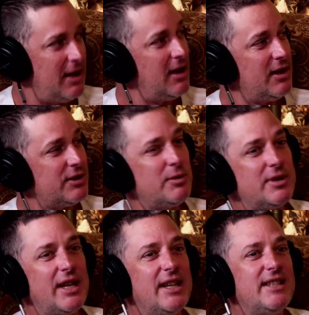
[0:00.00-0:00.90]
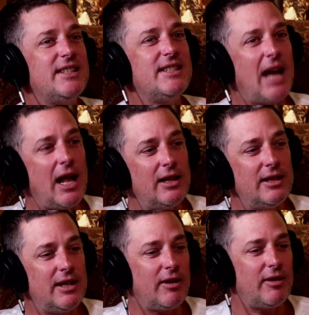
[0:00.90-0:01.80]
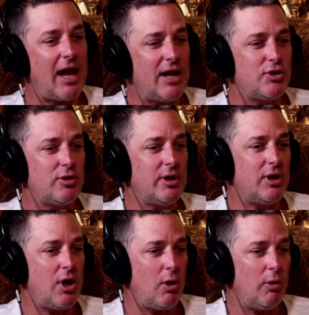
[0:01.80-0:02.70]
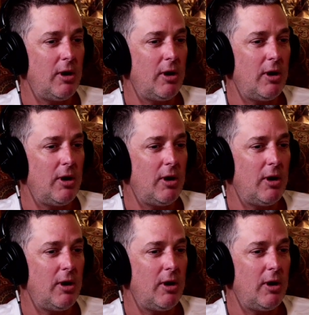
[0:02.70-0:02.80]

So it's like, is his talent there naturally? No.